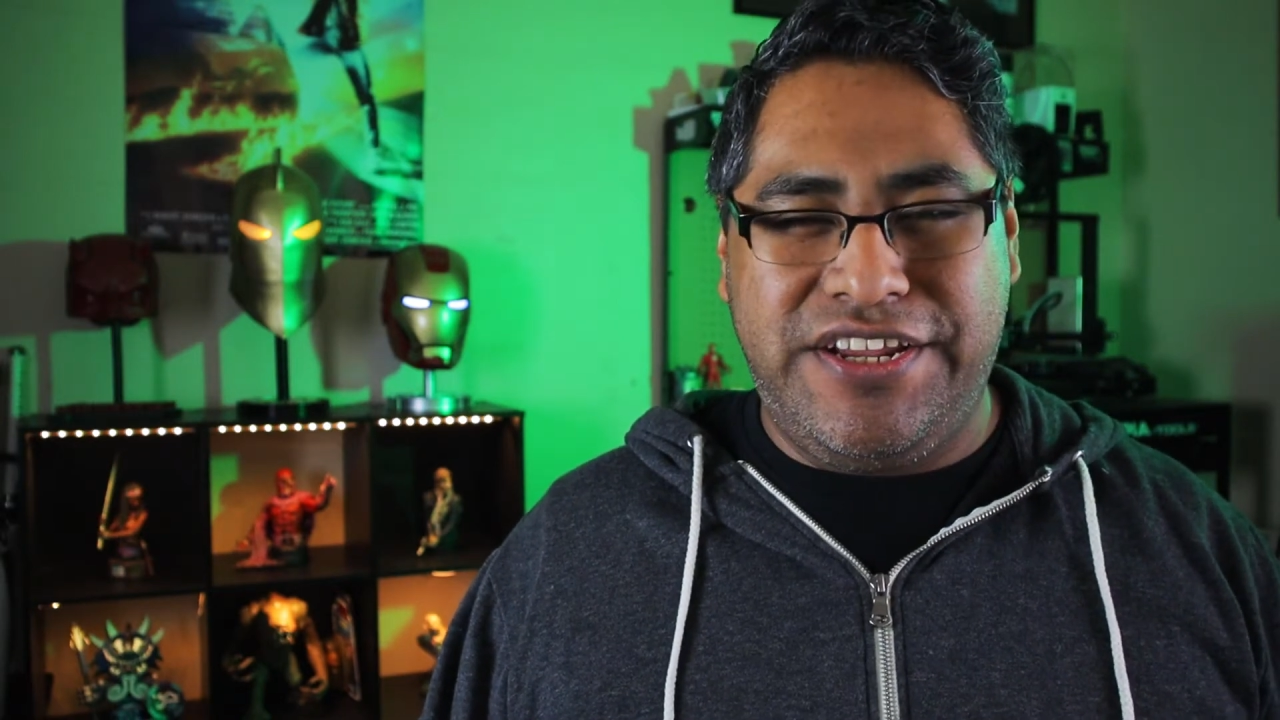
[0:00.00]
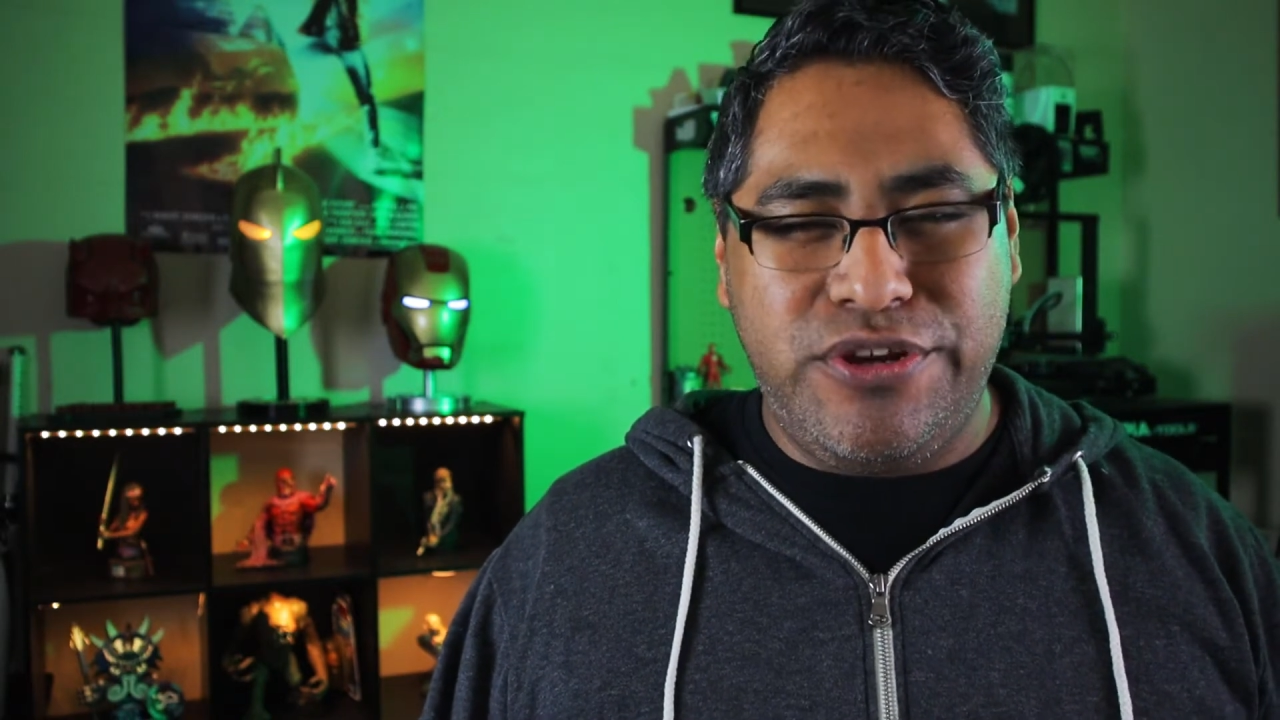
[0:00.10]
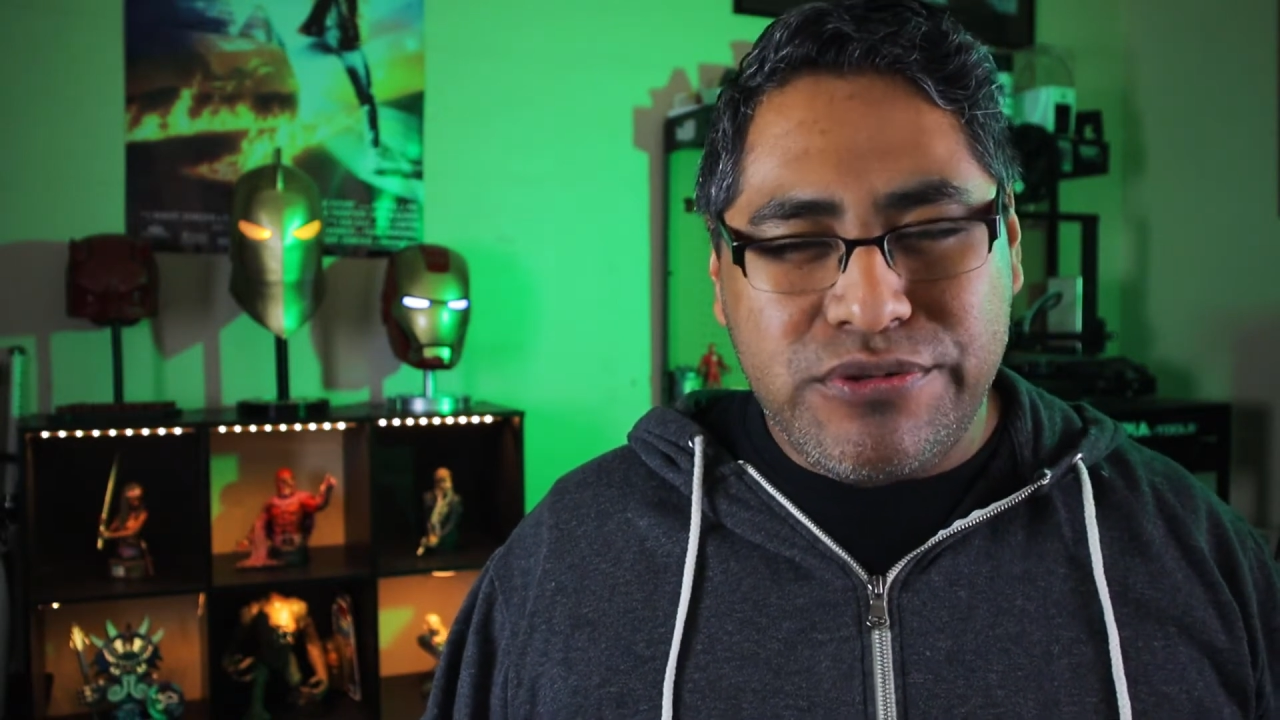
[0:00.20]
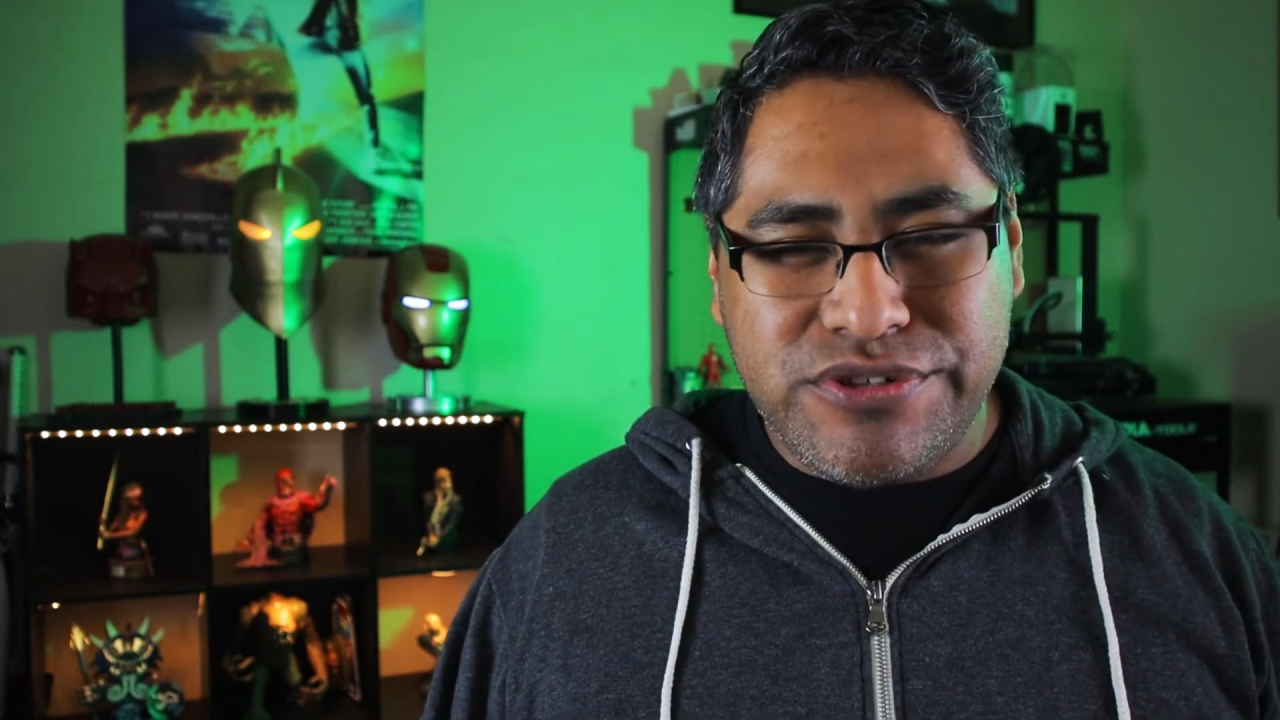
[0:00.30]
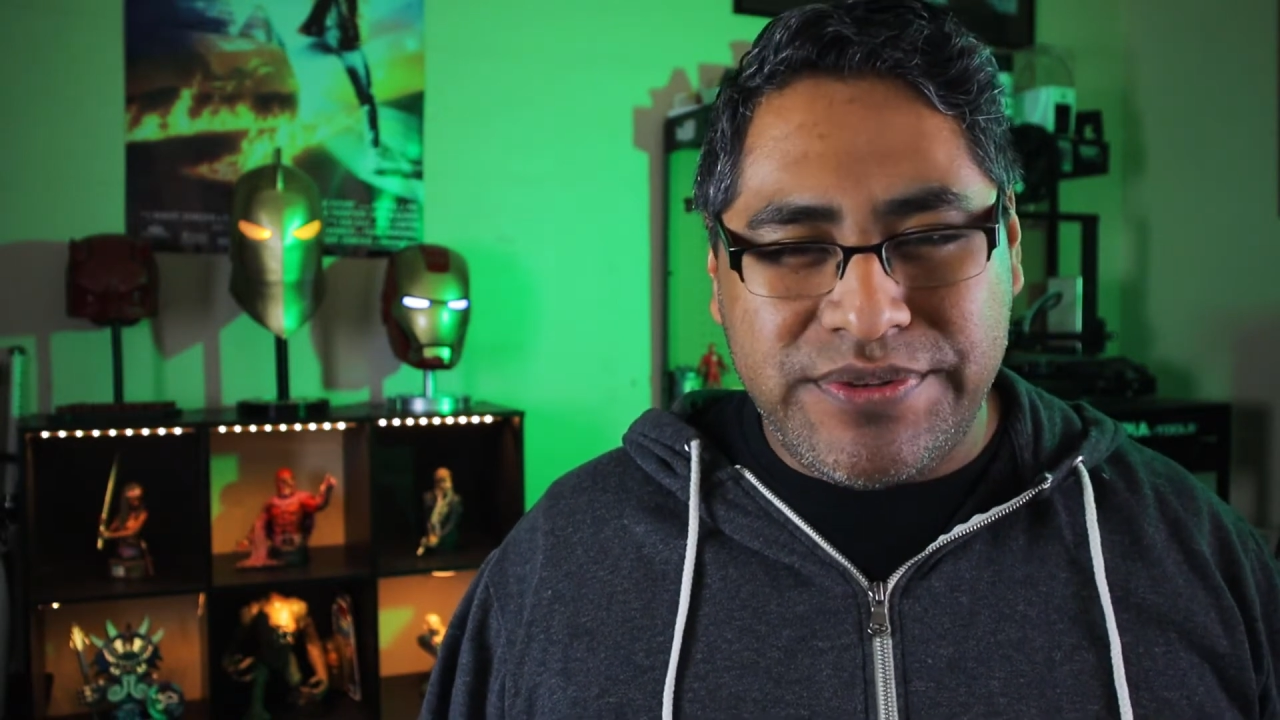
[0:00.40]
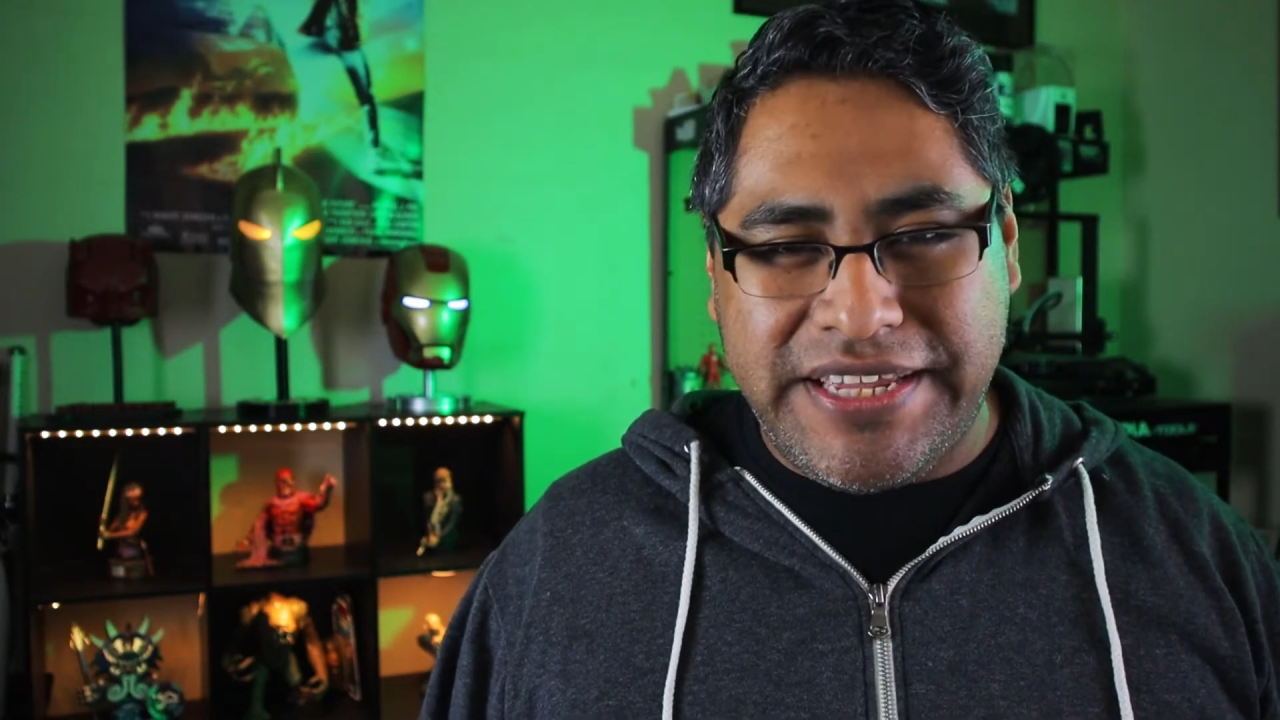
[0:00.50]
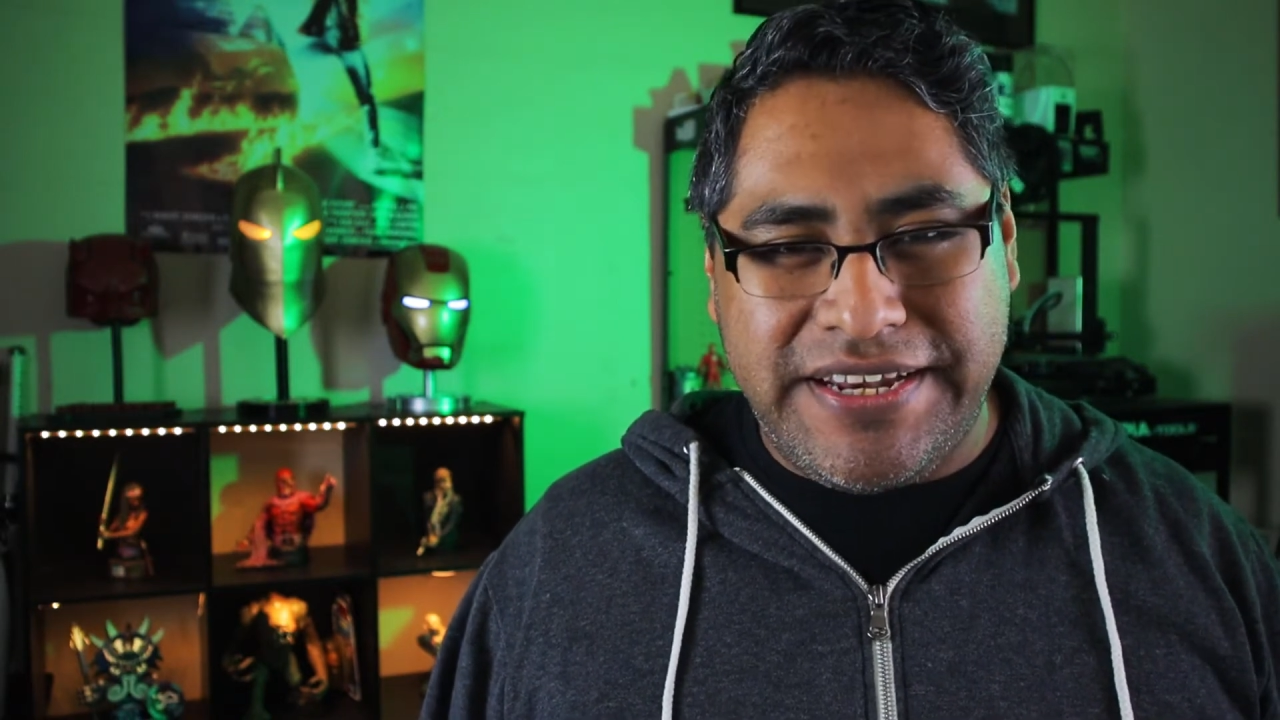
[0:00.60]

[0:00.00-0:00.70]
usually